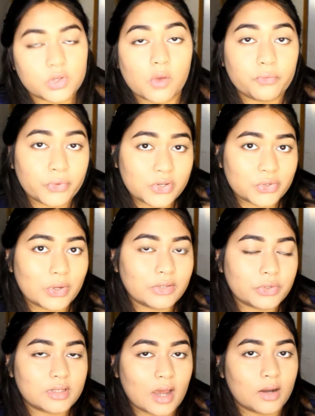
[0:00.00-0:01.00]
I'm first going
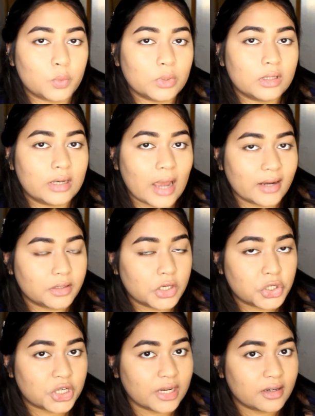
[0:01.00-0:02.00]
to start with the lighter
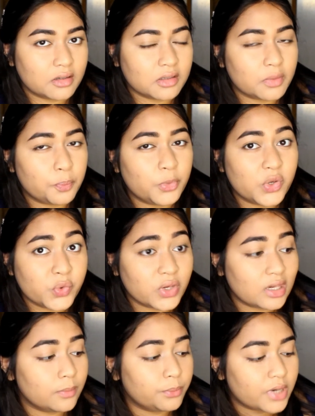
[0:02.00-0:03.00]
shade. It is a
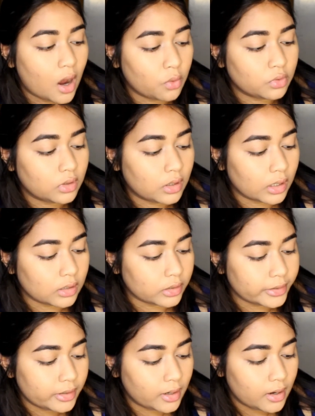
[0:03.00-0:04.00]
pukey brown
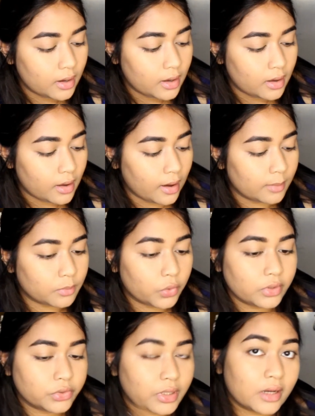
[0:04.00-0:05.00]
color. I'm
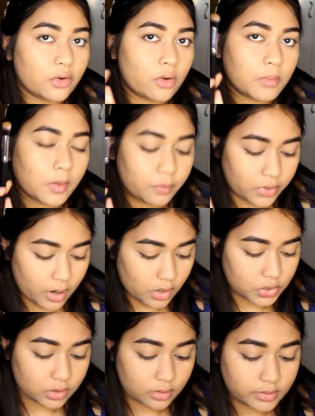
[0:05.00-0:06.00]
going to take it on my
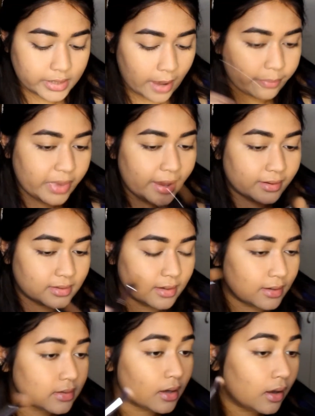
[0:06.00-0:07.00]
brush, tap the
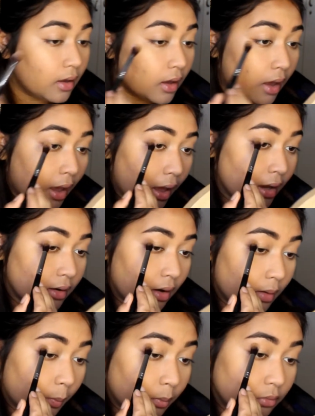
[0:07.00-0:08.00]
excess, and
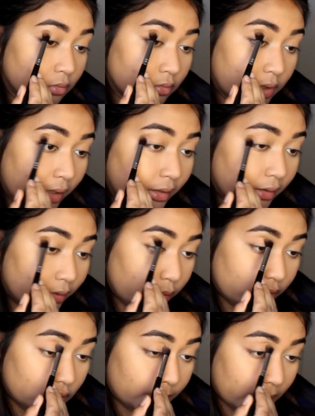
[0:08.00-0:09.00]
I'm directly
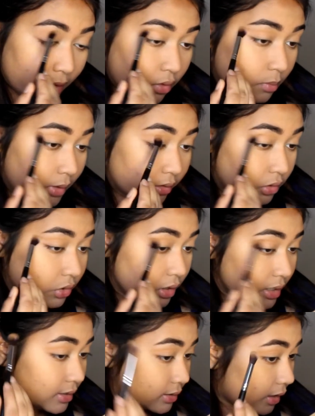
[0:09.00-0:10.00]
going to apply it on my
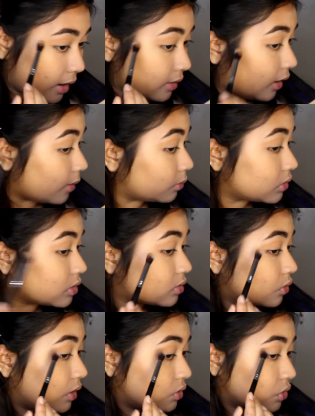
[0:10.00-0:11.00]
crease, and I'm just
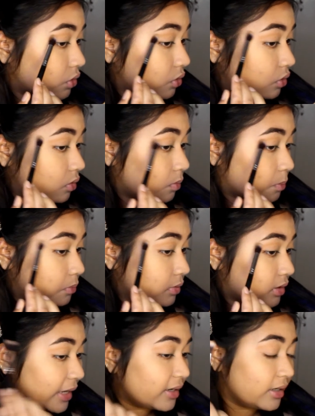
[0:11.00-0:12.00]
going to, you know,
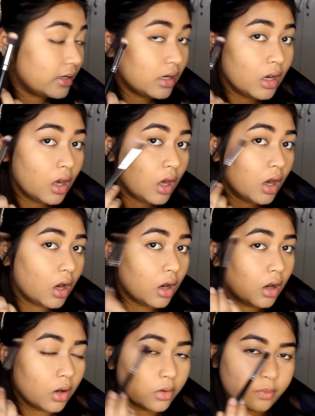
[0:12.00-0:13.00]
slightly
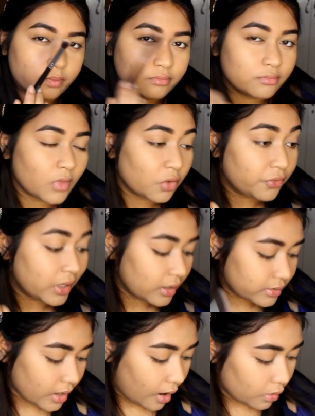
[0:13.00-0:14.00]
wing
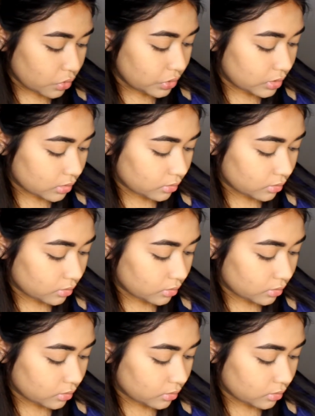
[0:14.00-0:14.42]
it out